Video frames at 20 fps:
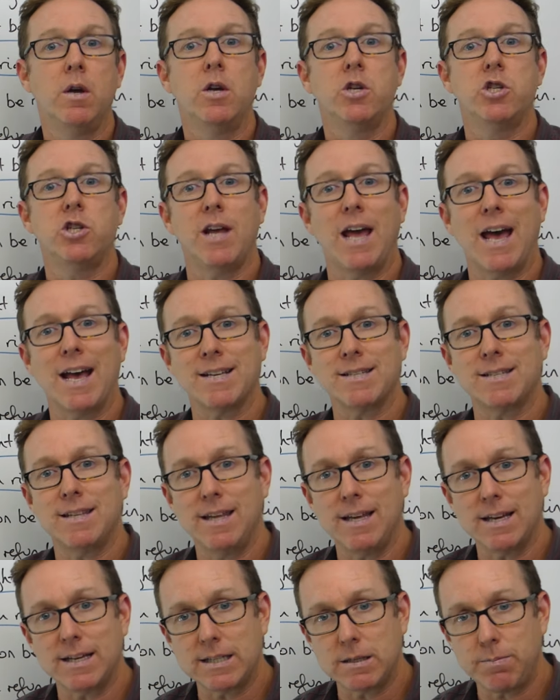She has
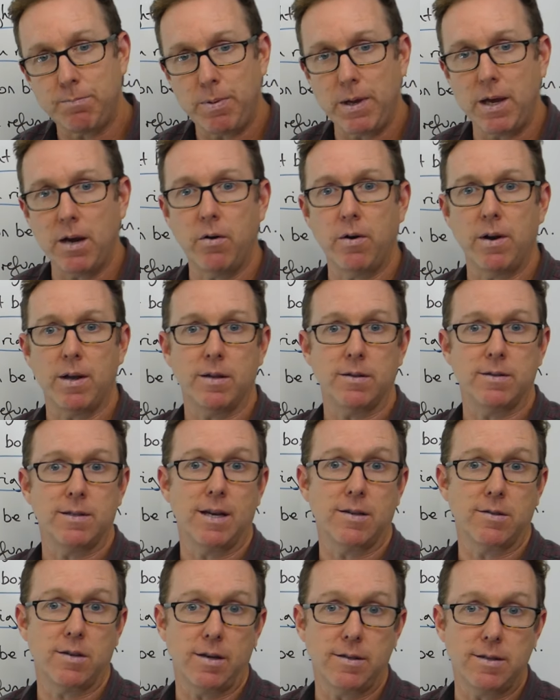the experience.
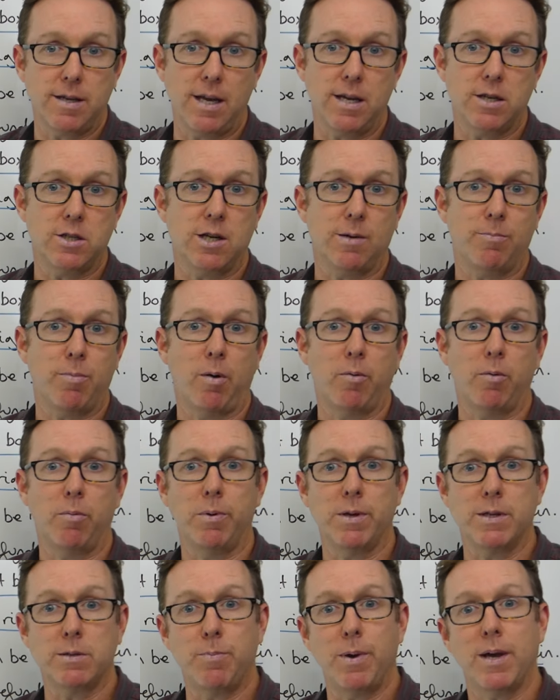As I said, she
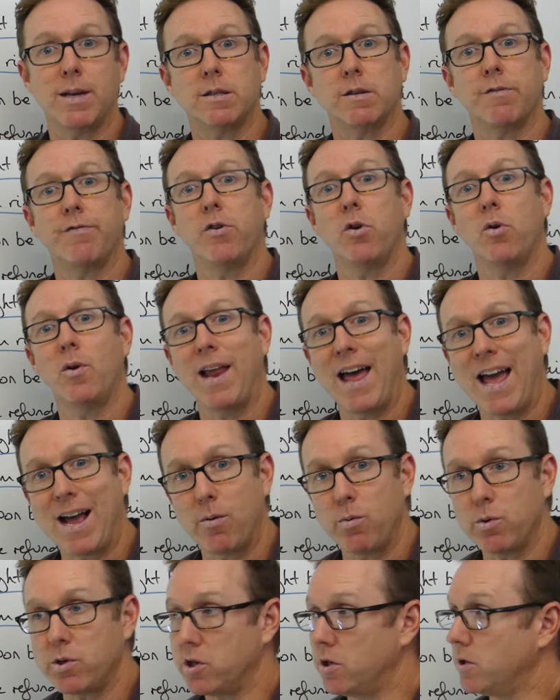probably speaks a few
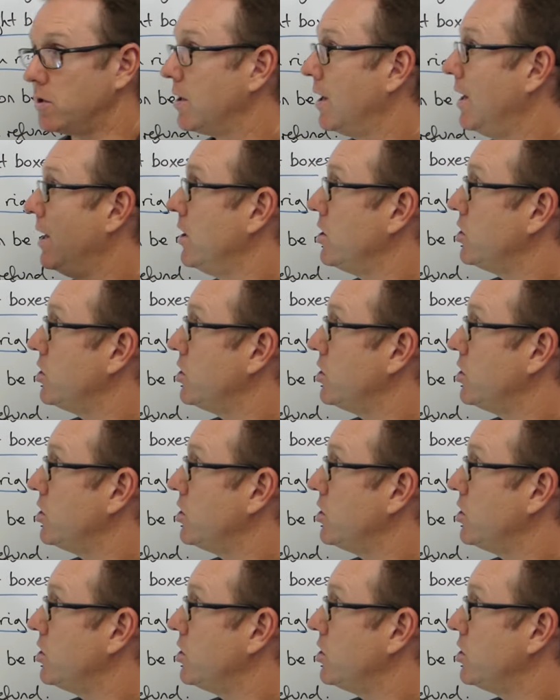languages.